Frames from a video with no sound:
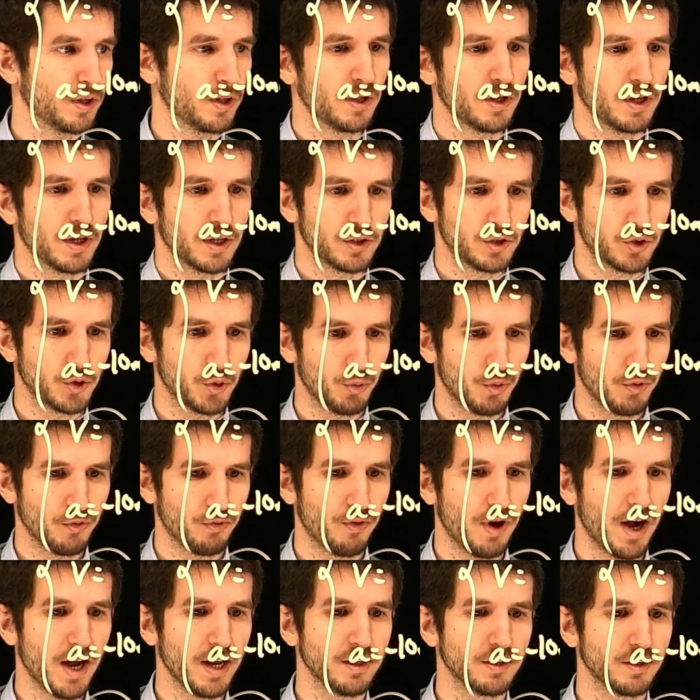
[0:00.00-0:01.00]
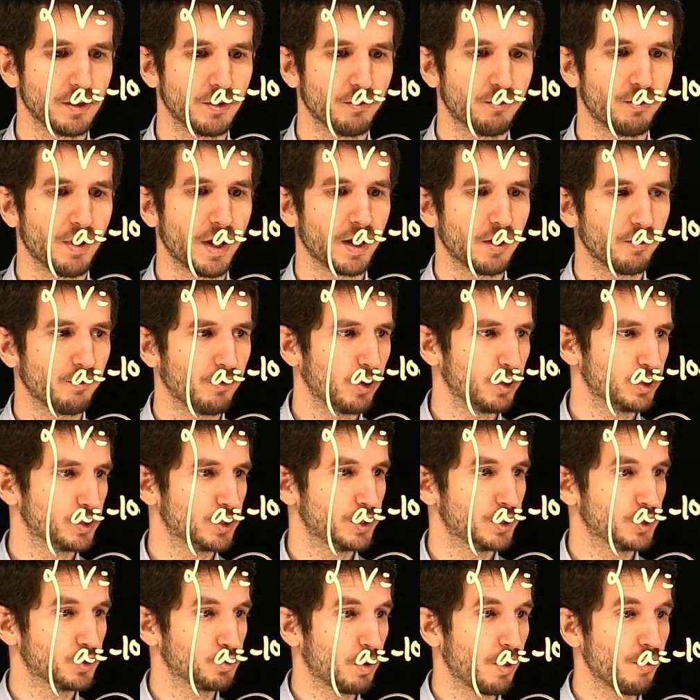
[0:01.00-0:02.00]
So we find that the final velocity
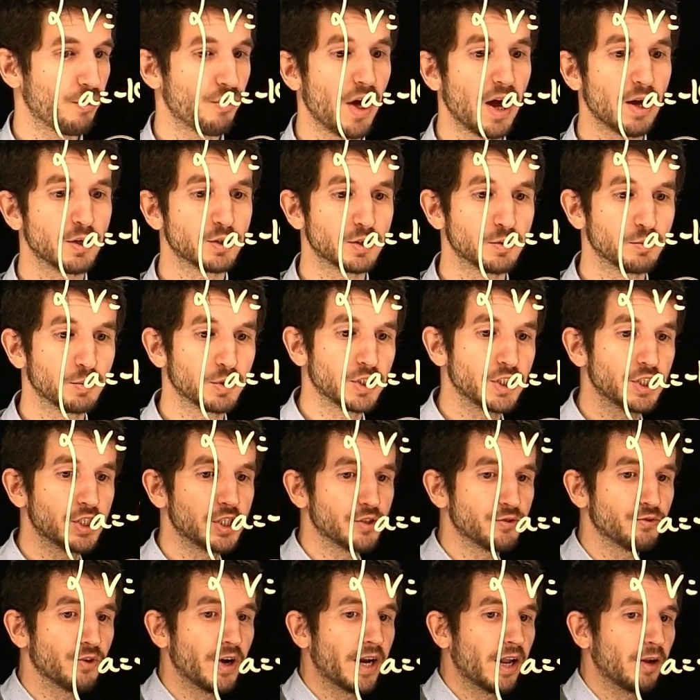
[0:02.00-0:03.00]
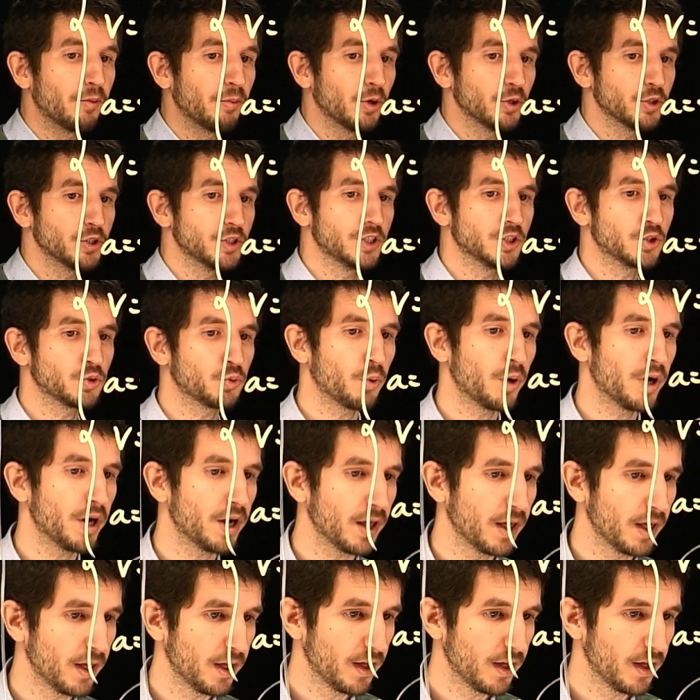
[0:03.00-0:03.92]
is 1000, but this is final velocity squared.